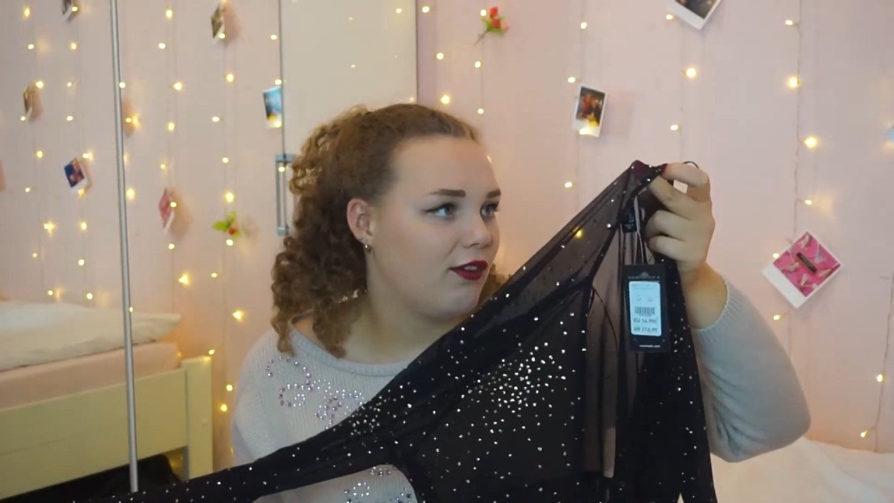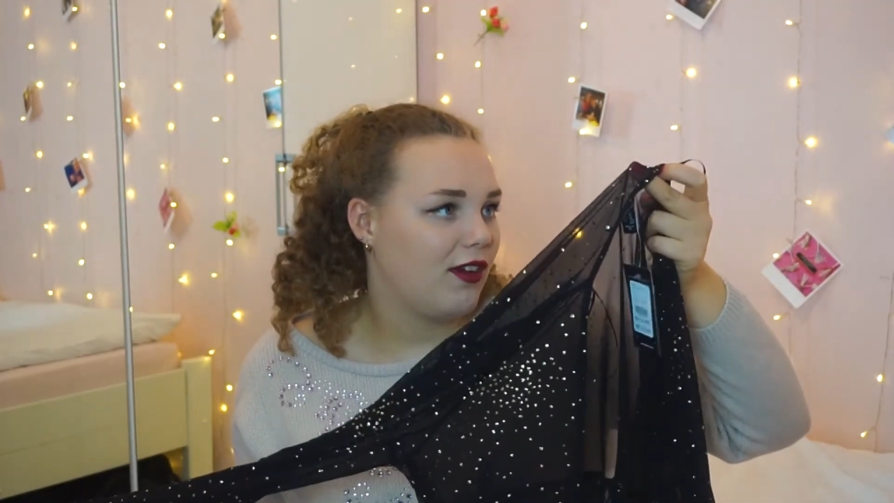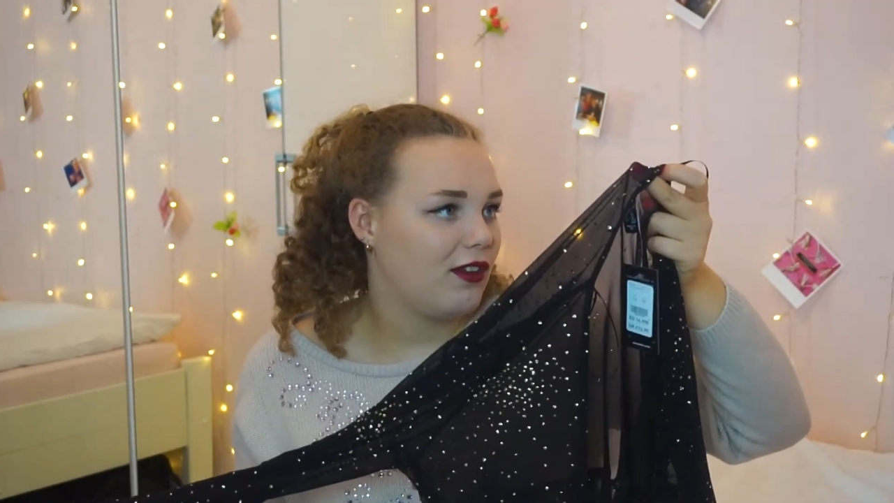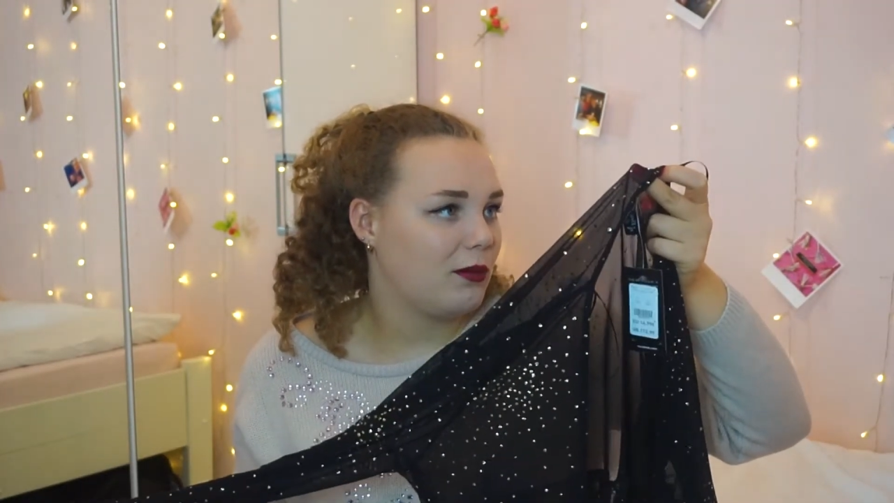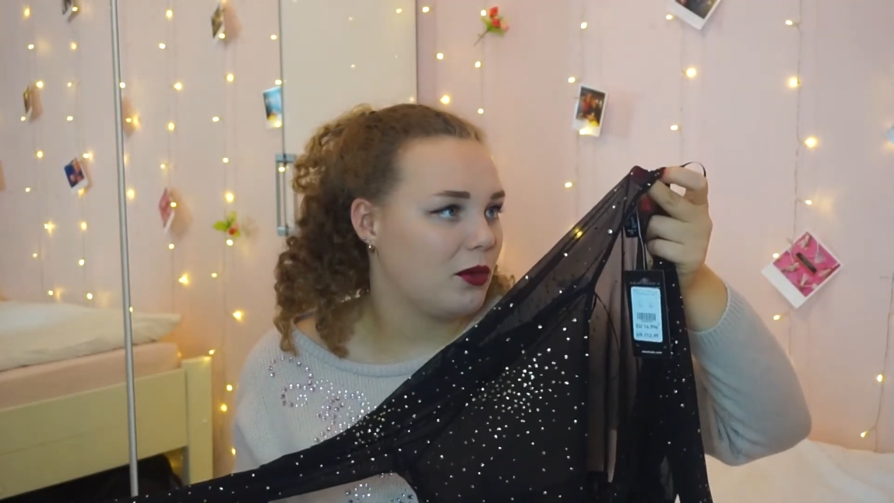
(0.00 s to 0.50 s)

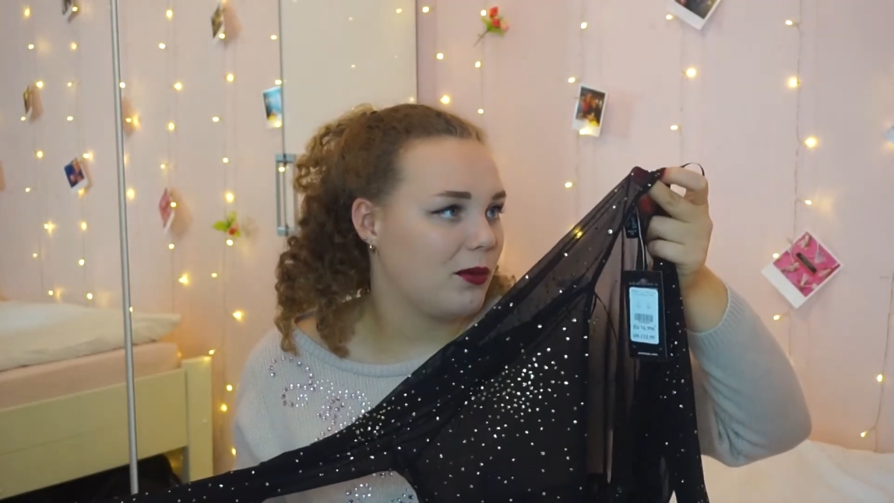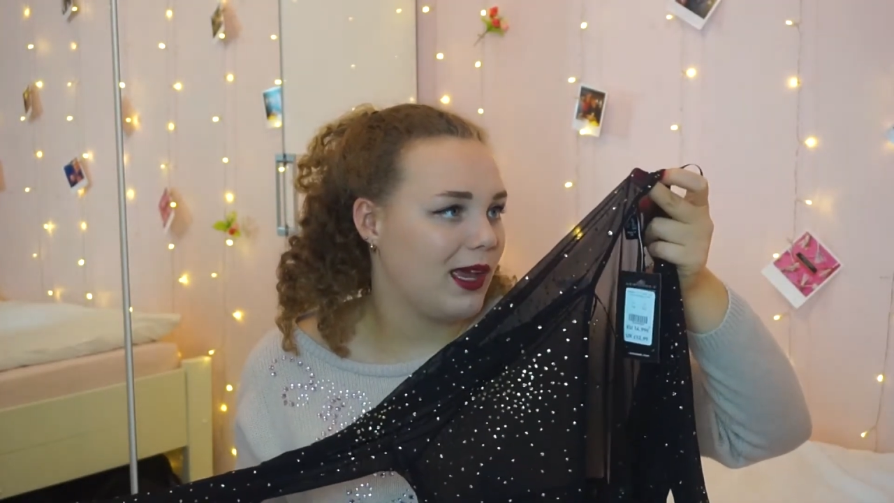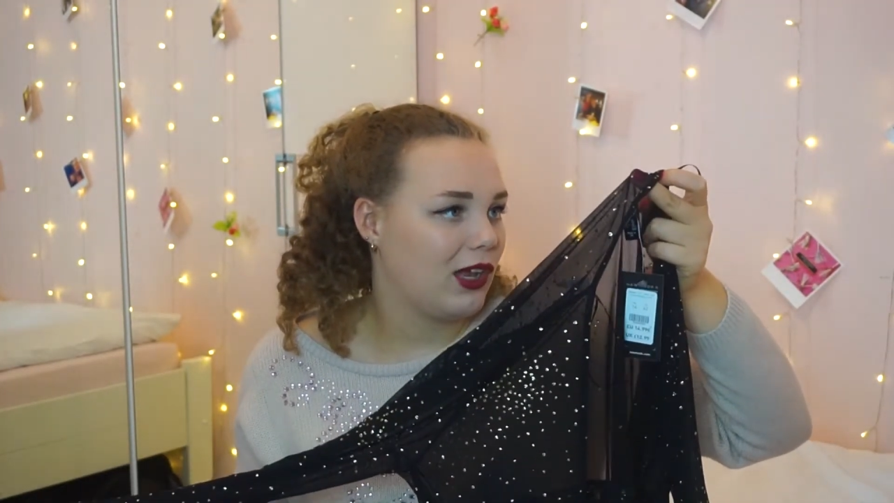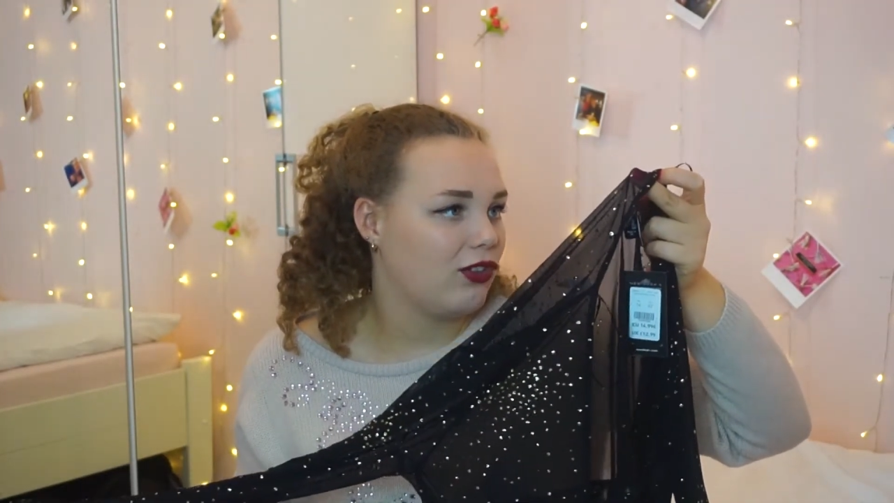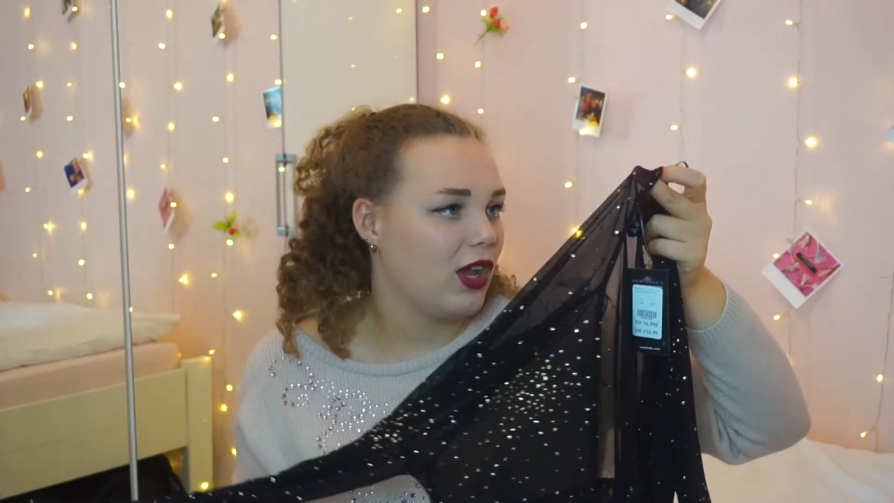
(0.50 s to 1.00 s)
very small
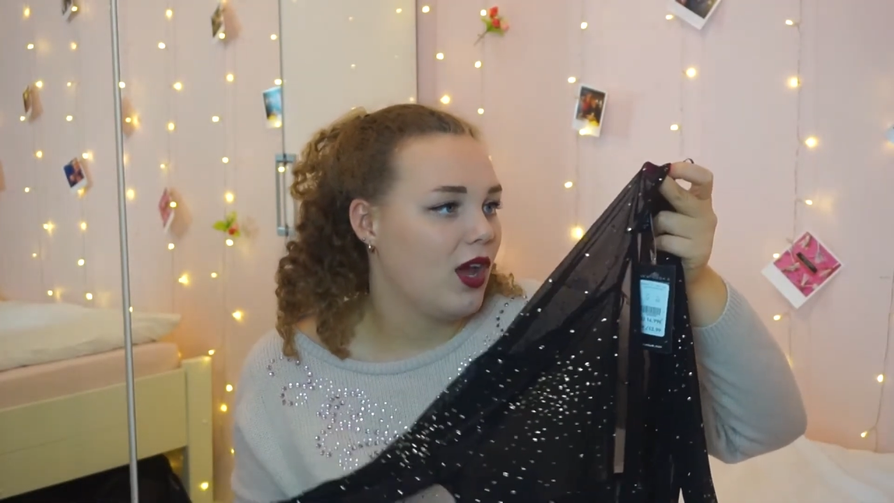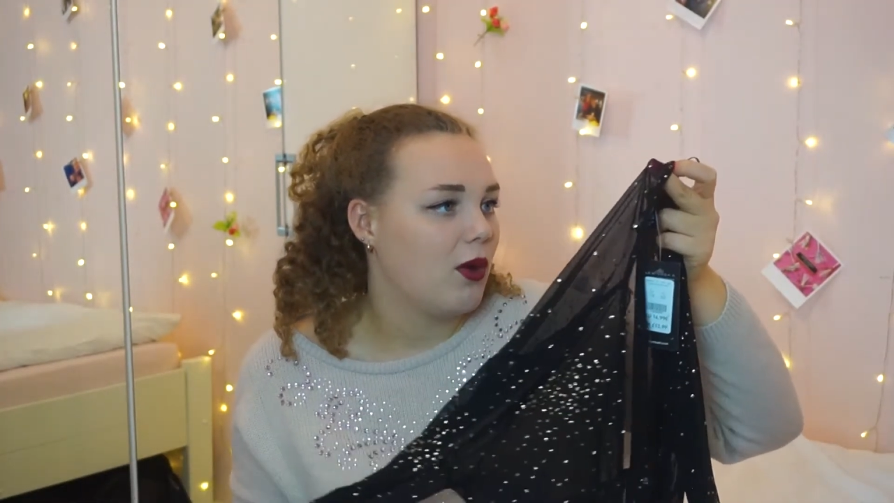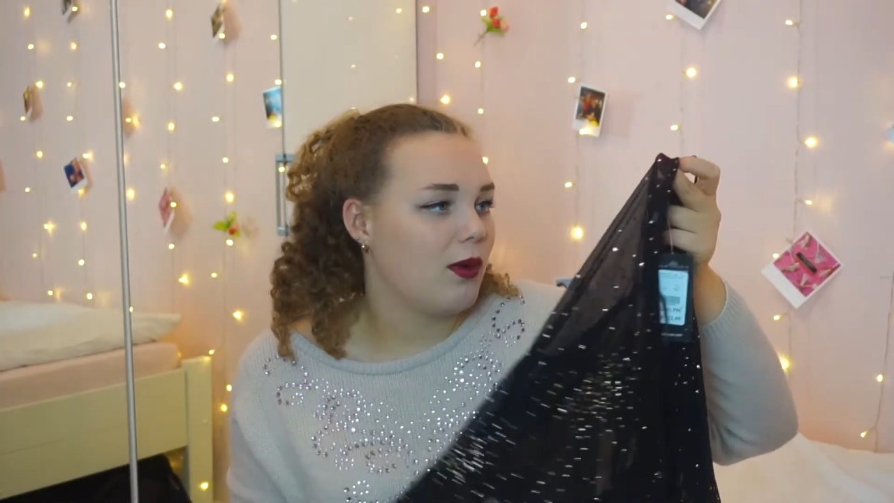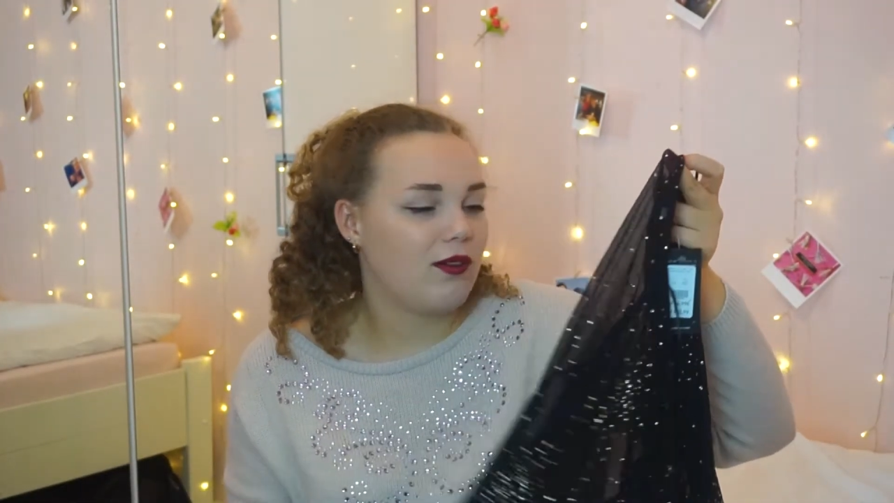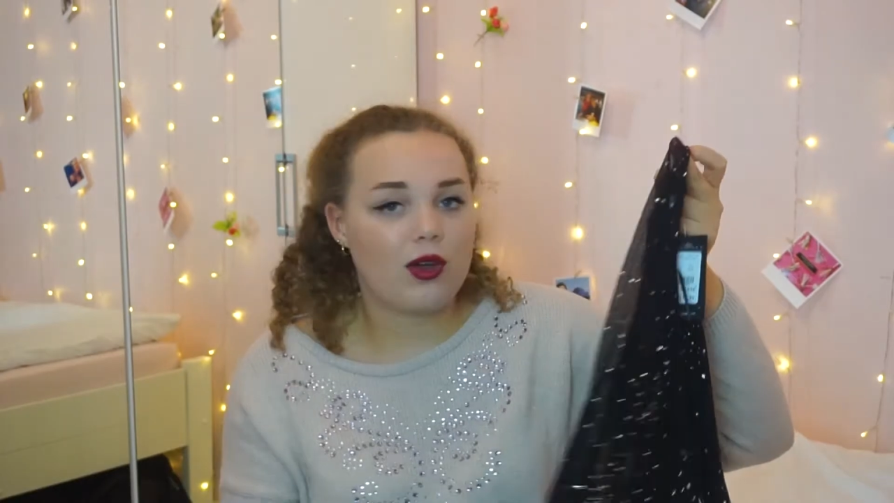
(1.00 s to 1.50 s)
mesh with